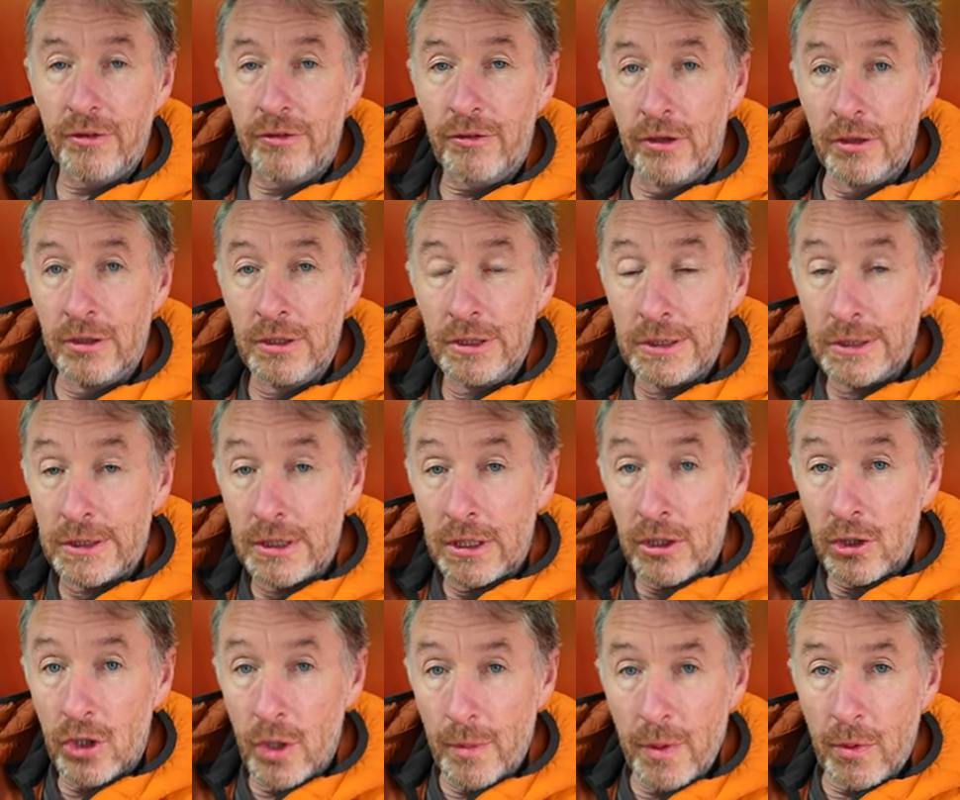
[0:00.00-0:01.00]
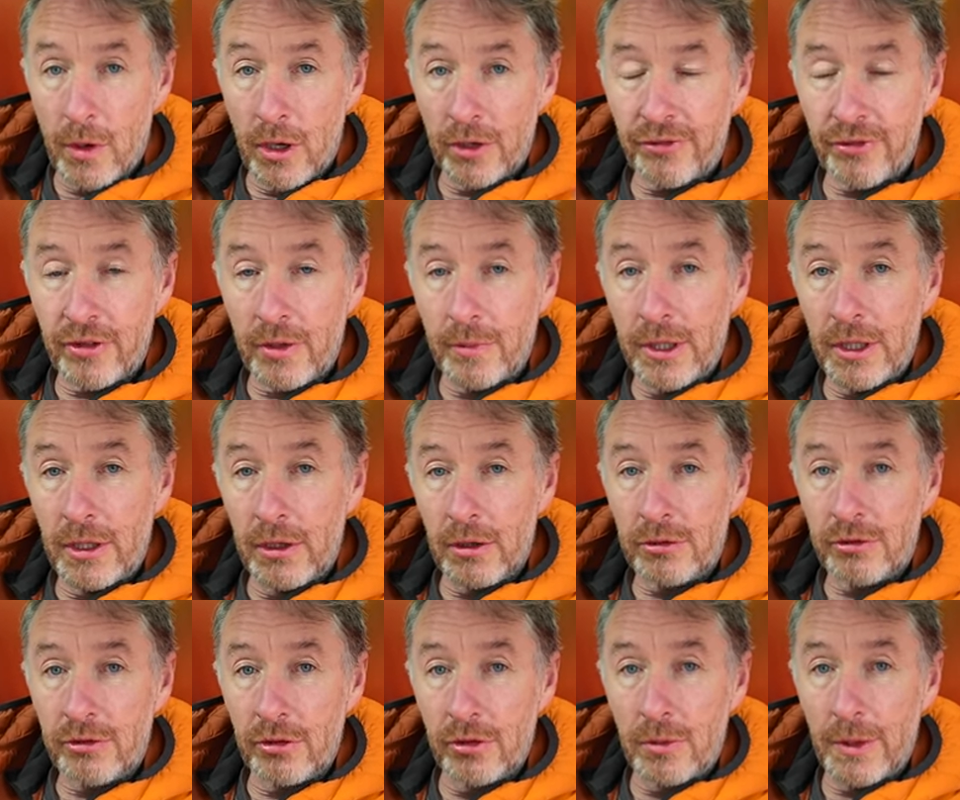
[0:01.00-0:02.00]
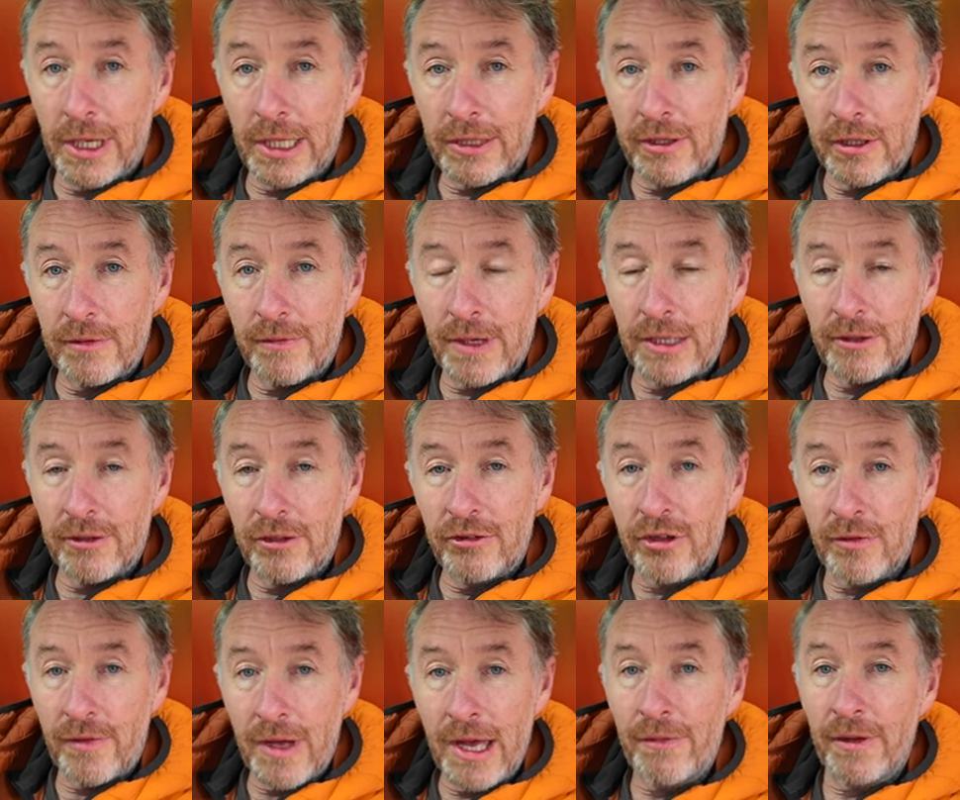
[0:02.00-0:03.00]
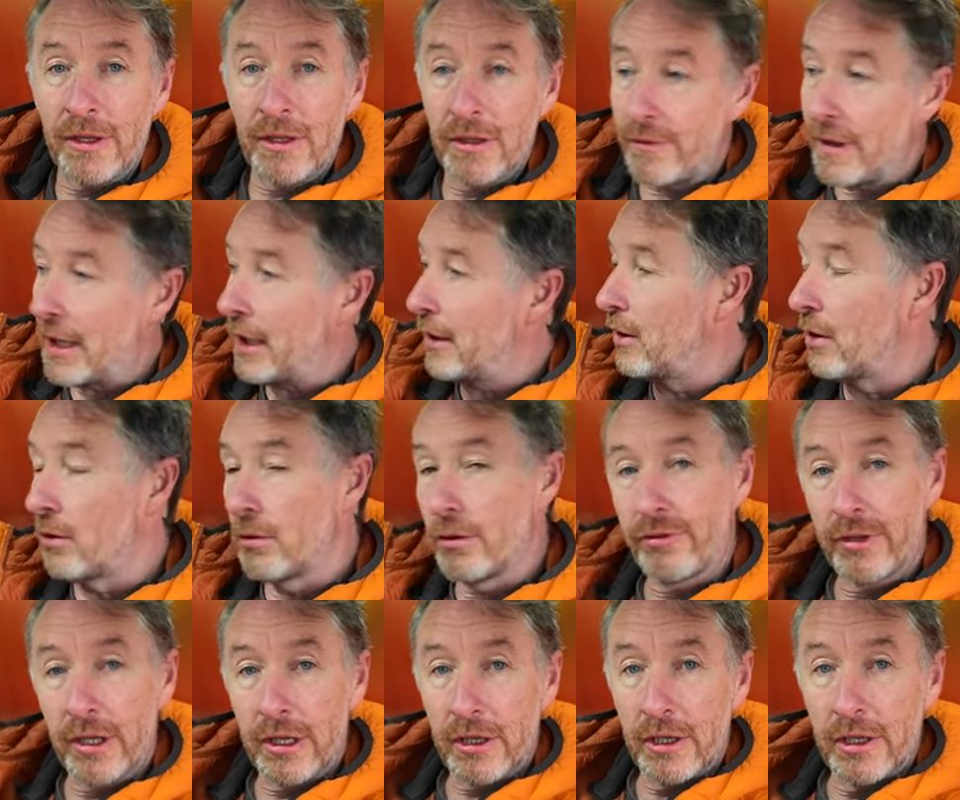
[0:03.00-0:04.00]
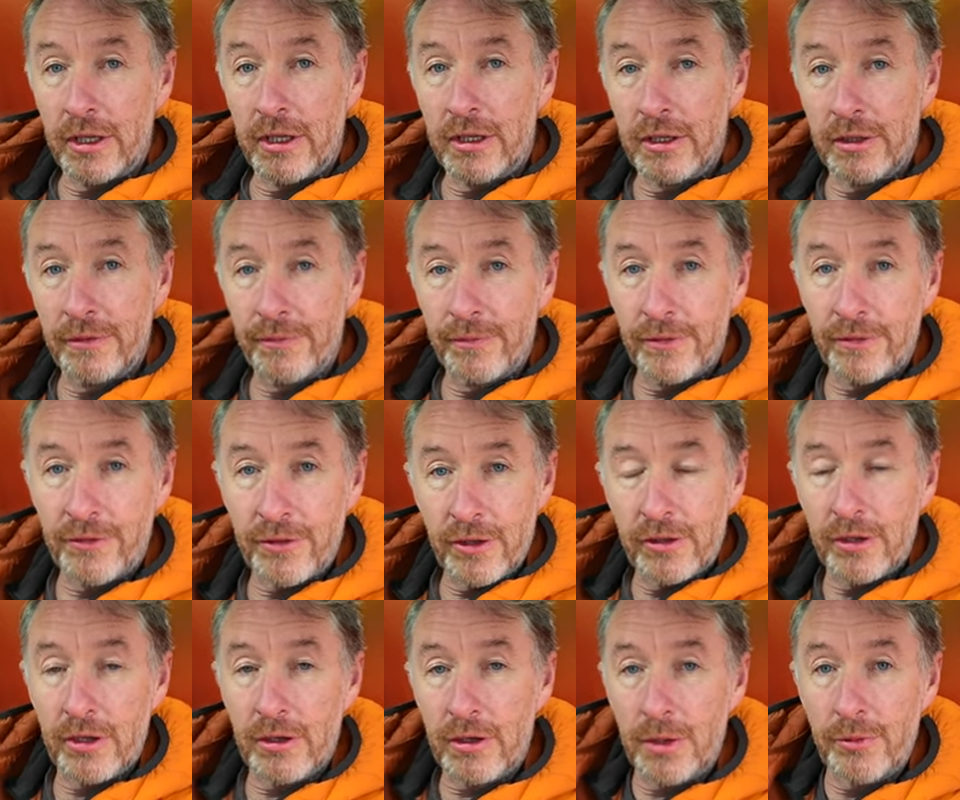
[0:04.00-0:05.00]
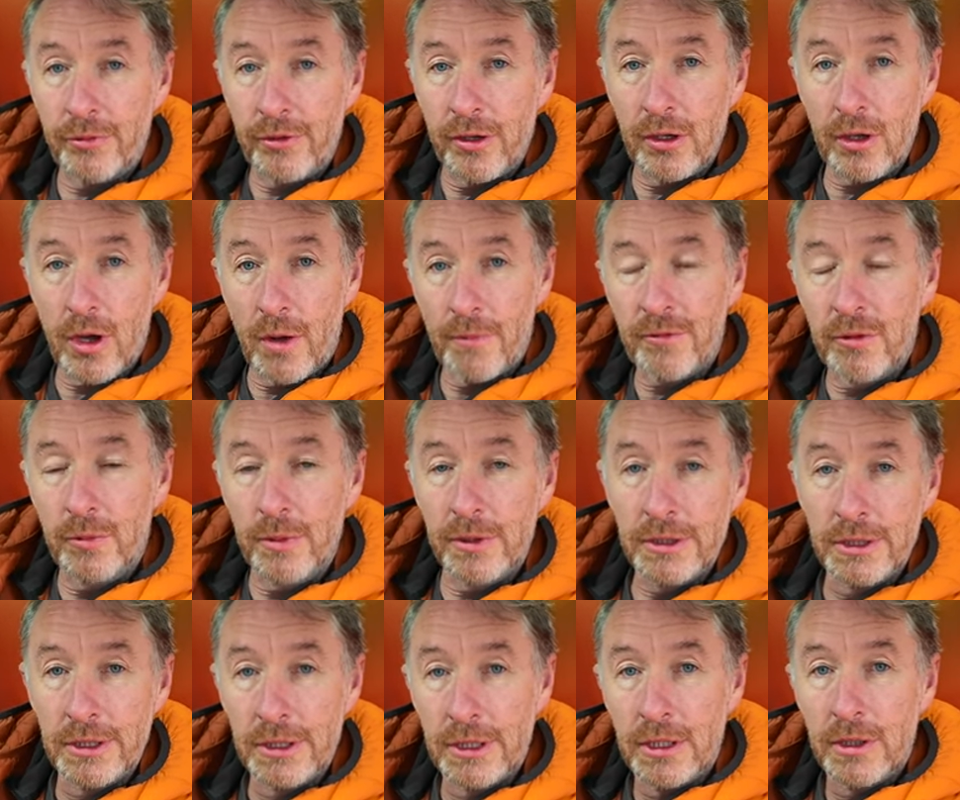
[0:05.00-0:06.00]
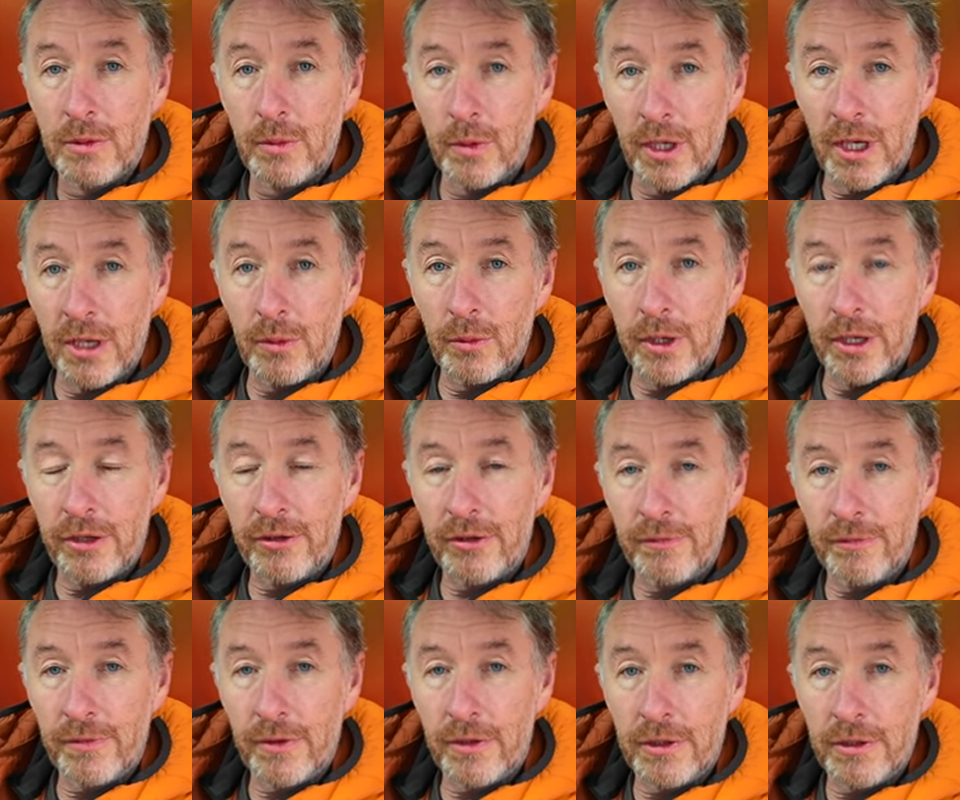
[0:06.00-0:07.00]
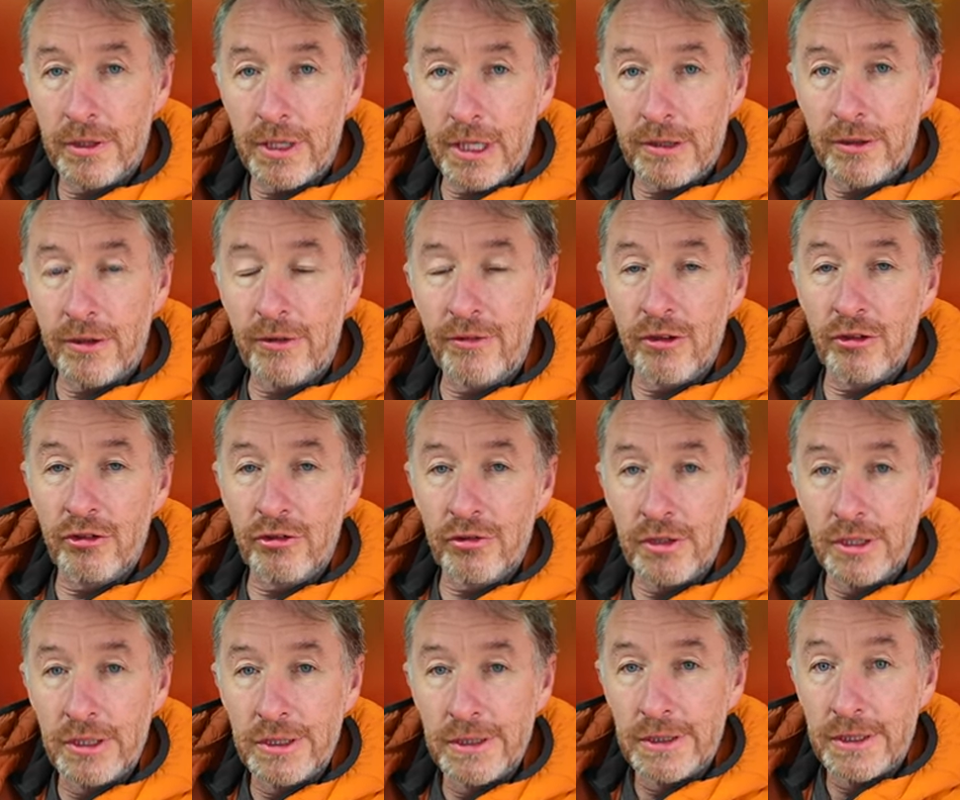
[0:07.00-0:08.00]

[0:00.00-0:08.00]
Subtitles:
So could be worse. I mean, look, do you know what? The advantage of having the van now is that I can sit here. I'm still comfortable while I'm waiting for that decision.